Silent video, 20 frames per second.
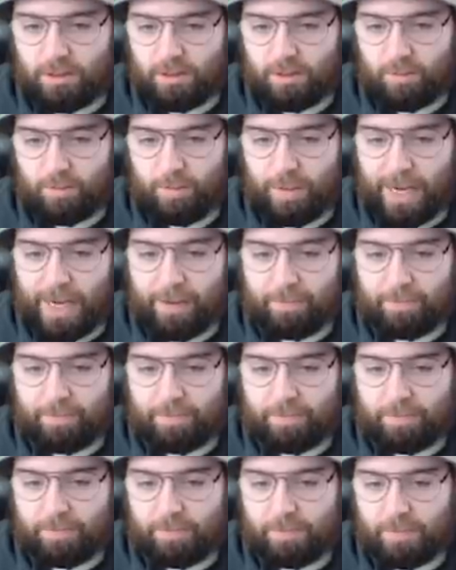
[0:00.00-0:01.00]
But
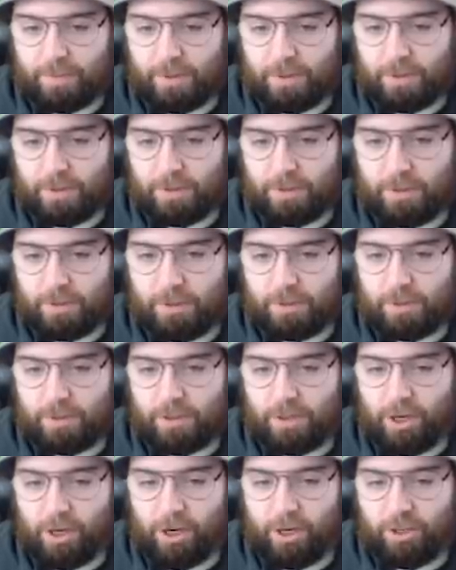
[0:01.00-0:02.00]

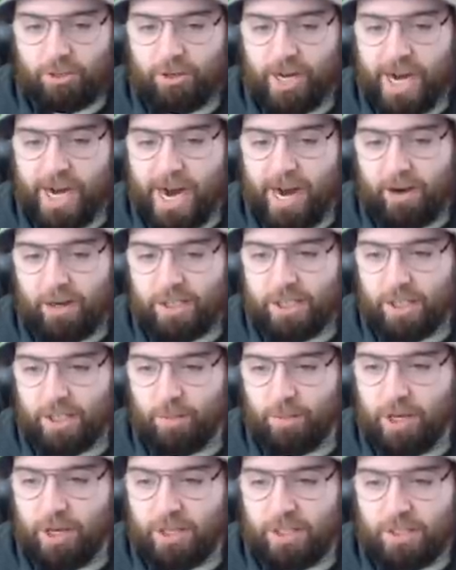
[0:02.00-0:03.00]
go Trey Harrison.
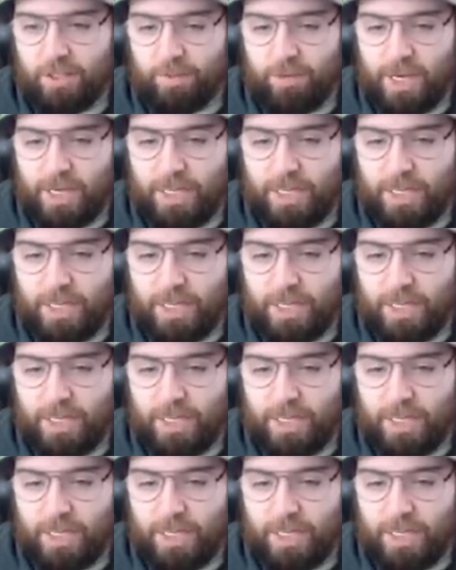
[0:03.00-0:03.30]
We got some nice